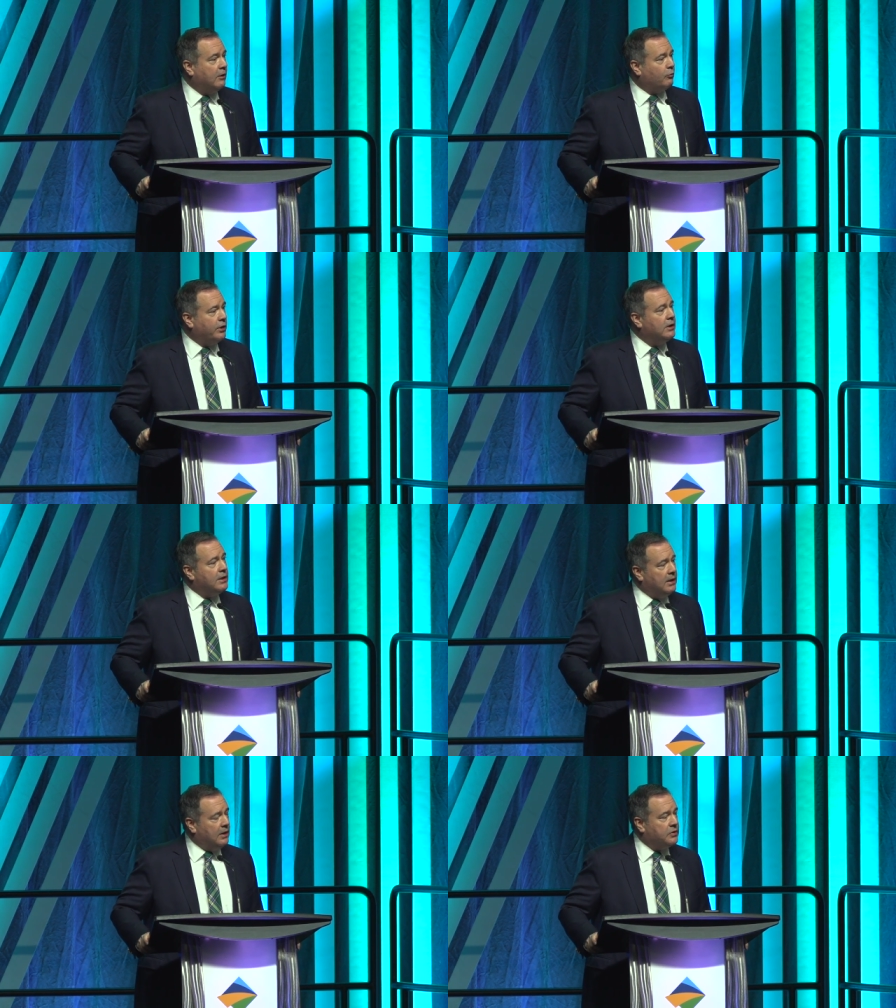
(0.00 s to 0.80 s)
It
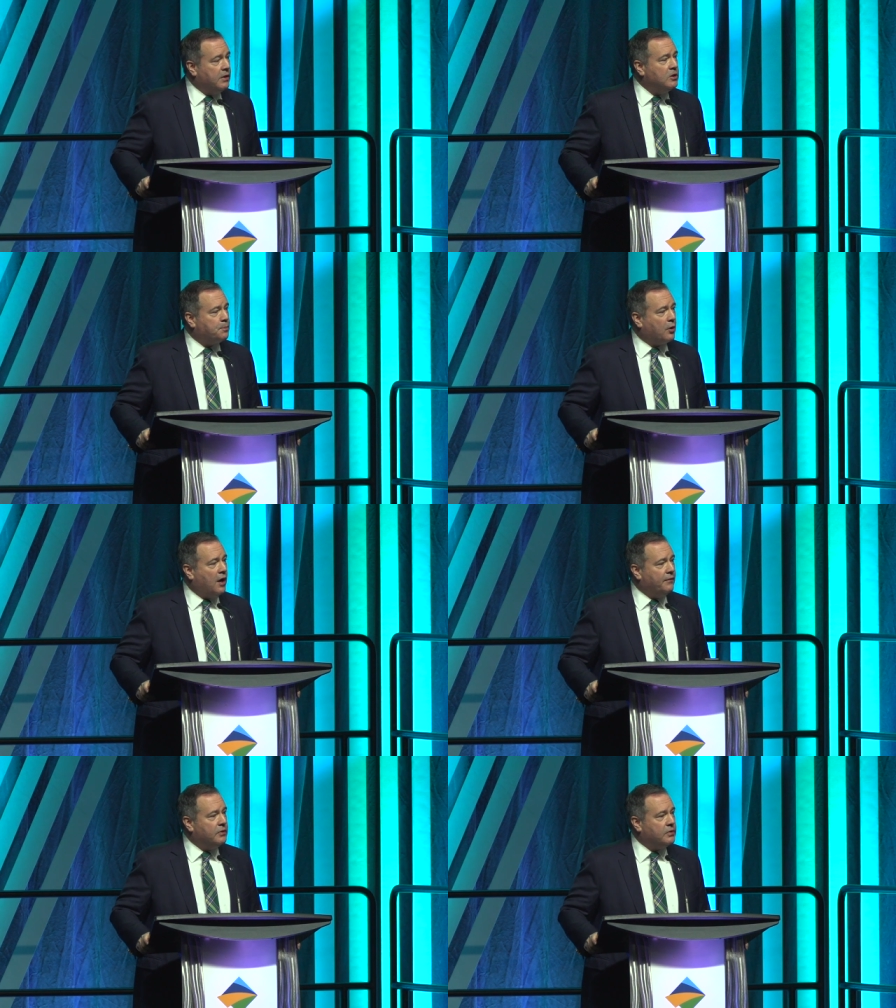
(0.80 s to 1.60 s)
really is. And this
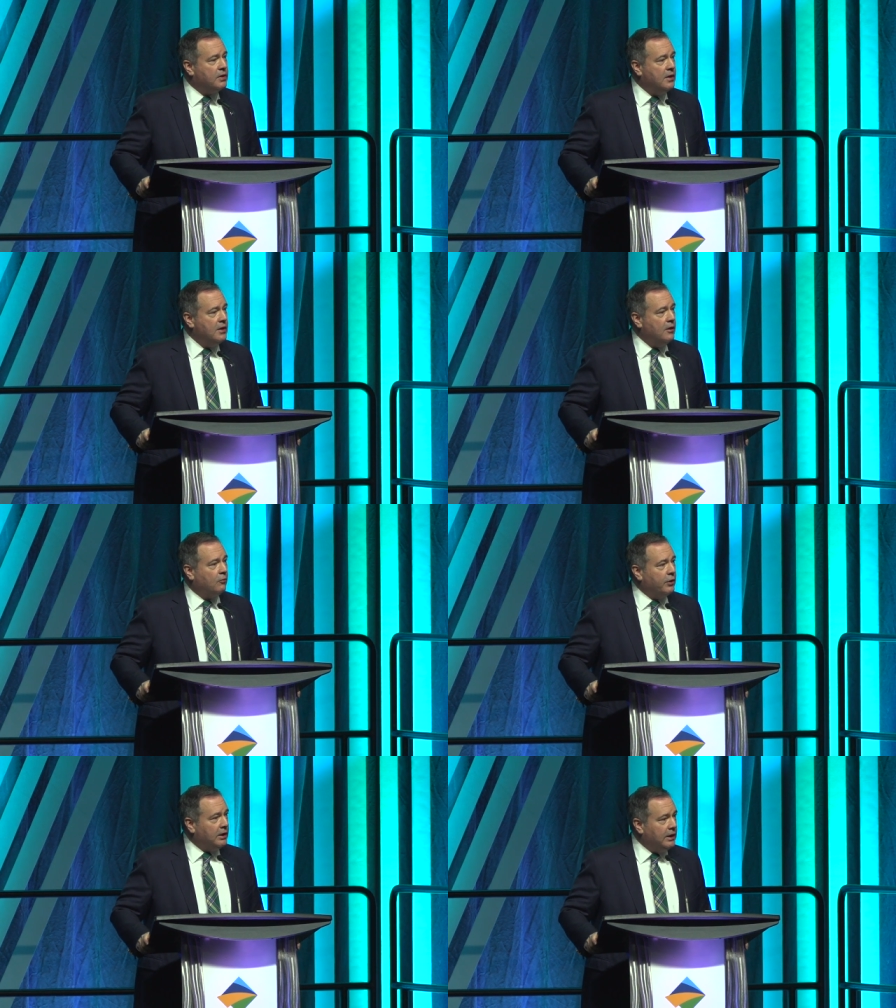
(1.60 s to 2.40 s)
province
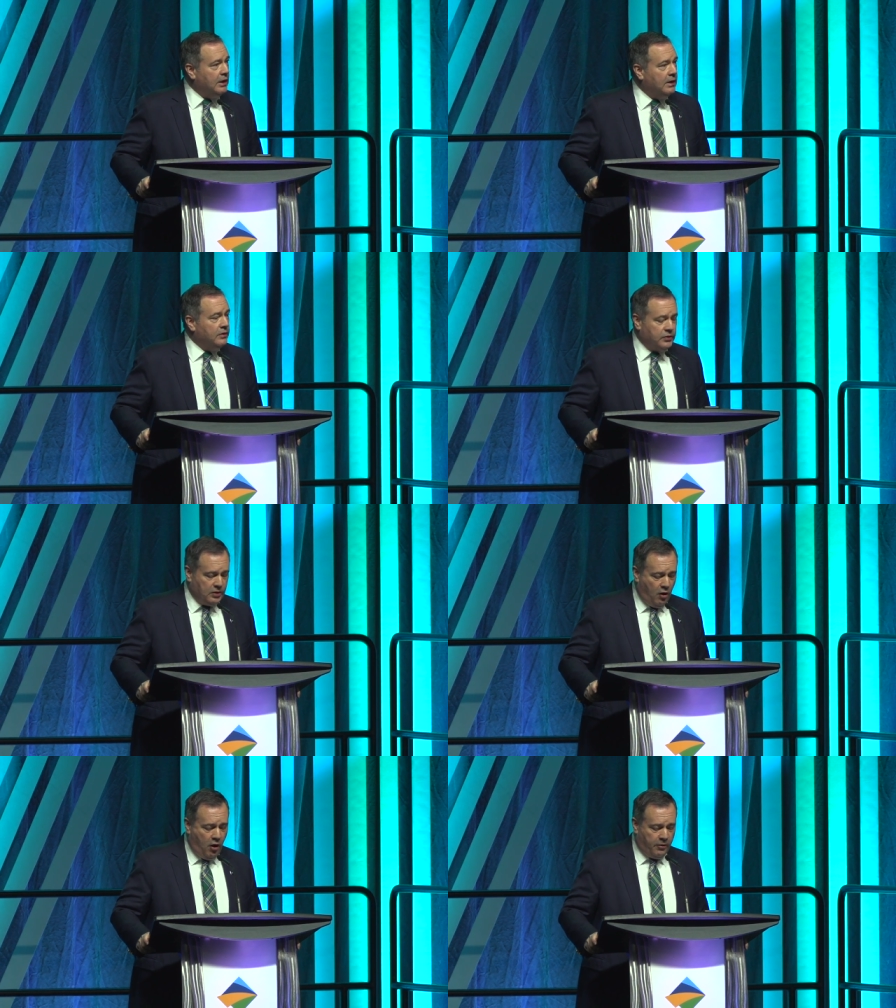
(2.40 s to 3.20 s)
really is
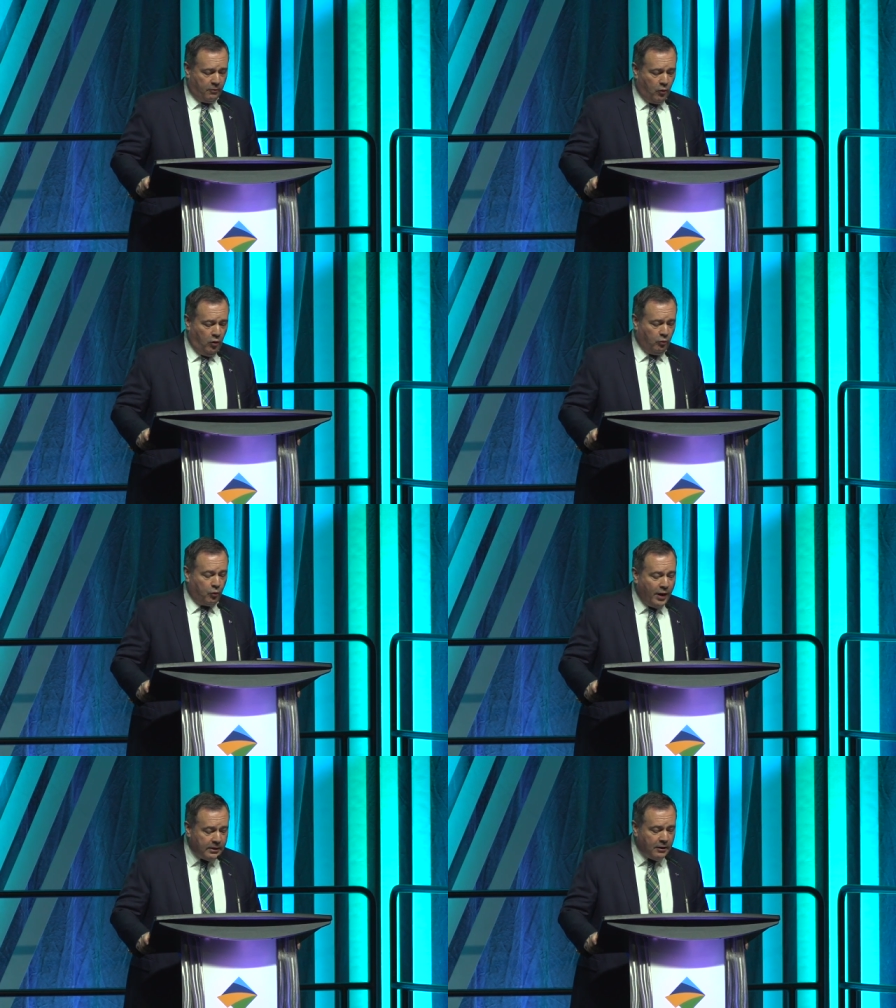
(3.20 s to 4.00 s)
on a roll,
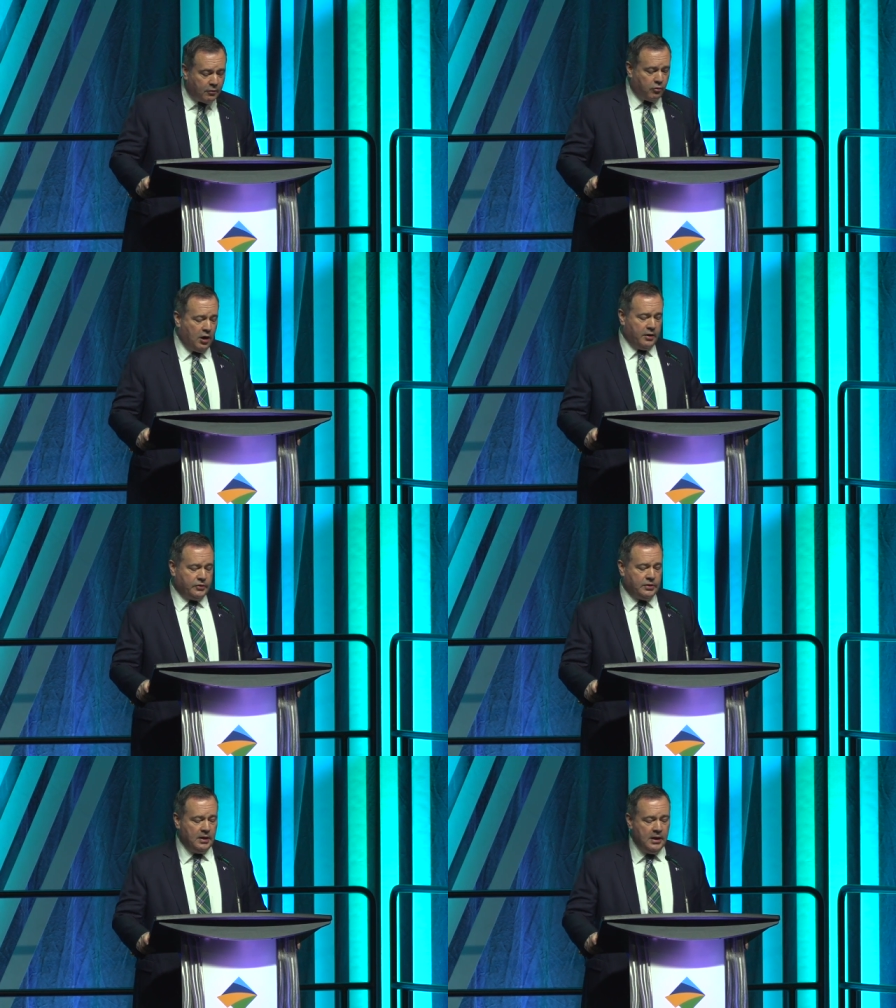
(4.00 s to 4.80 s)
right
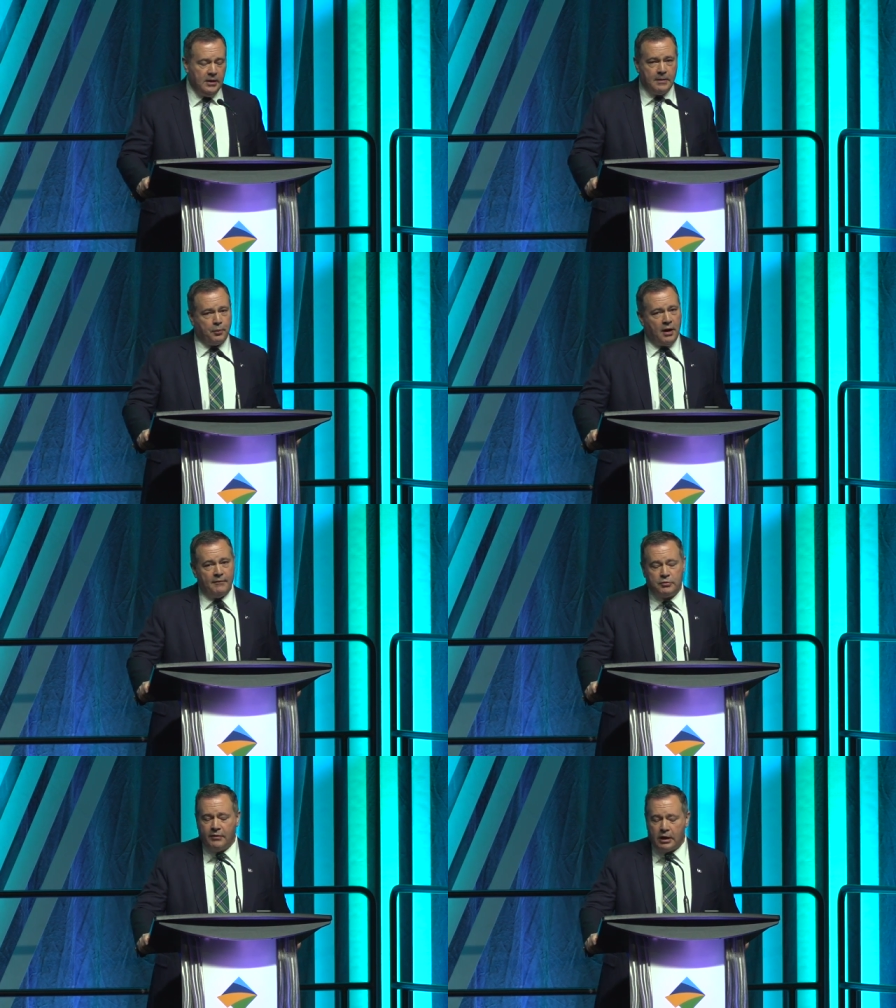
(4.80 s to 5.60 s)
across the
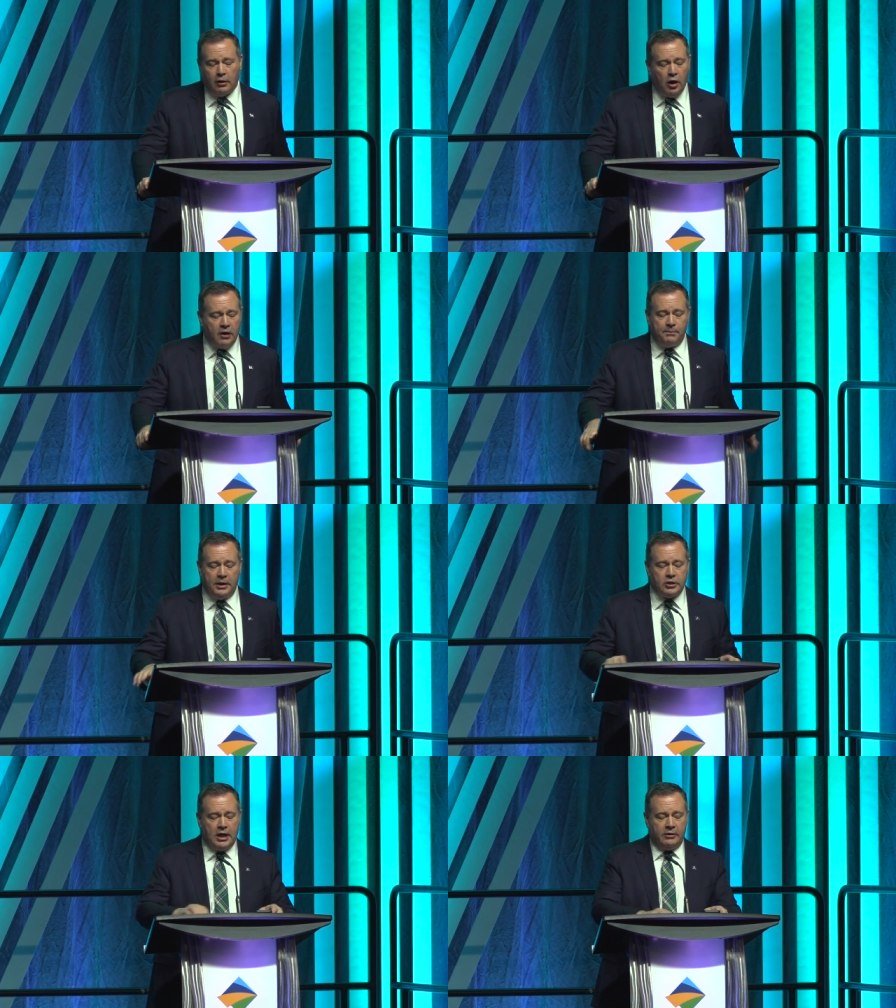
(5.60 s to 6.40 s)
province. We've got a lot of
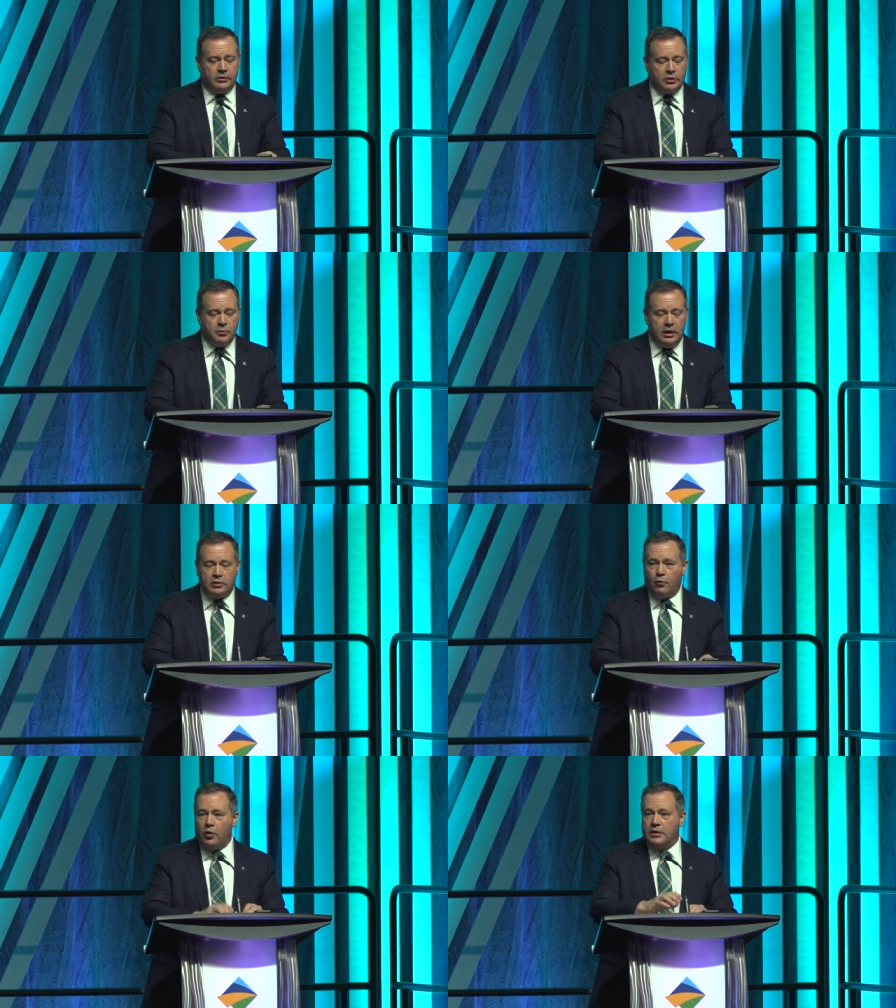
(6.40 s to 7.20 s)
big challenges we need
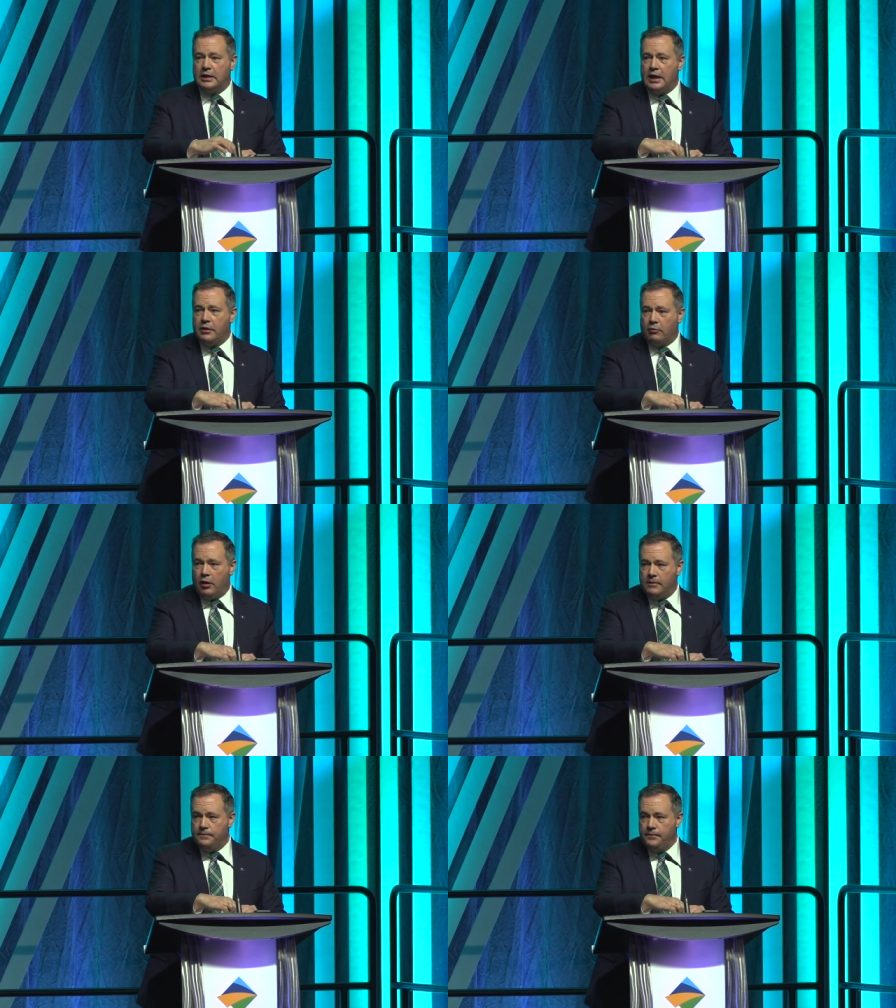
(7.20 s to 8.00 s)
to work together on,